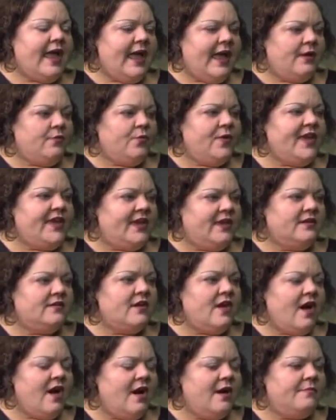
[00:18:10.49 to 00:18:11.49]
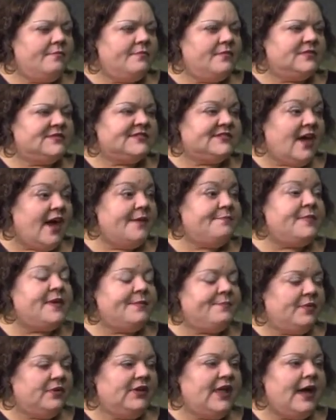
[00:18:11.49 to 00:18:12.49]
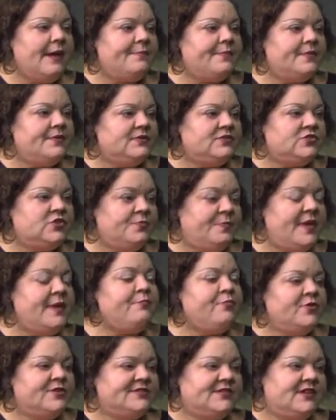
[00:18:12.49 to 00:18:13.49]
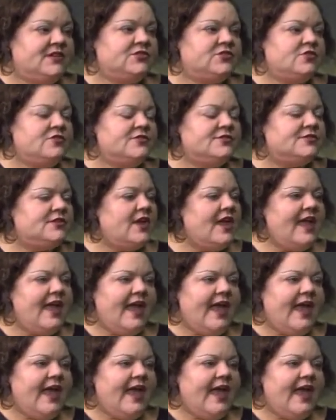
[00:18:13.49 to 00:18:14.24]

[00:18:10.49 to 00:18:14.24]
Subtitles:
and we can sign people up to be presenters.